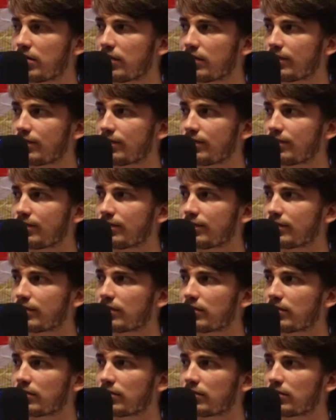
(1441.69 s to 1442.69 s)

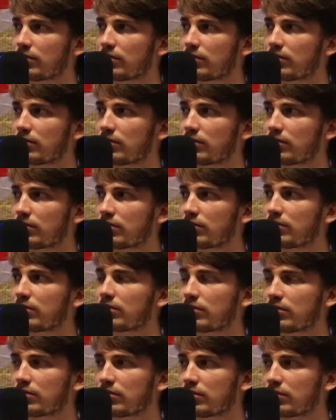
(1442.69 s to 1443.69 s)

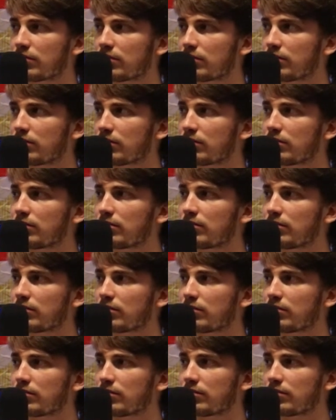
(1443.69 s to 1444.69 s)

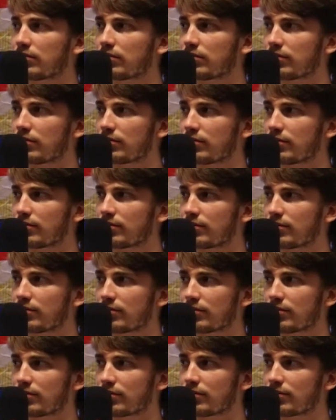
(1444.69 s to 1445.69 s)

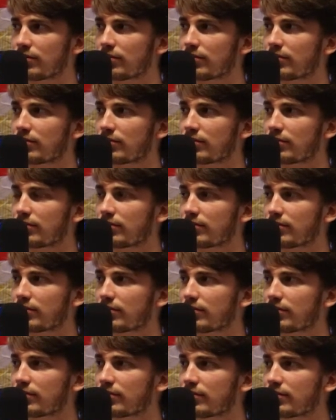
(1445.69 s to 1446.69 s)

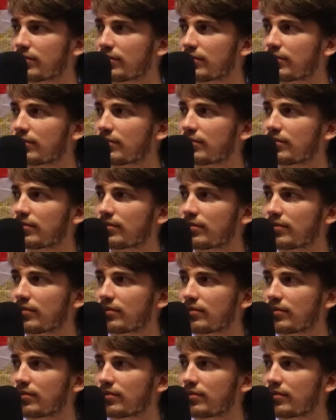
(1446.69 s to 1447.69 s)

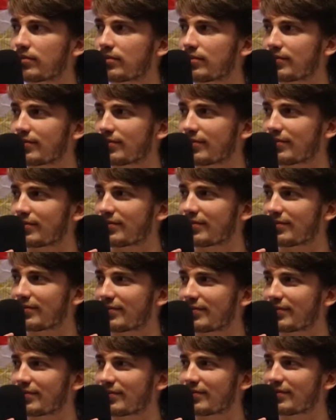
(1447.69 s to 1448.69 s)

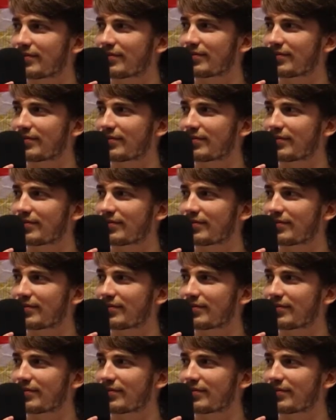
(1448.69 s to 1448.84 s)
This person isn't speaking.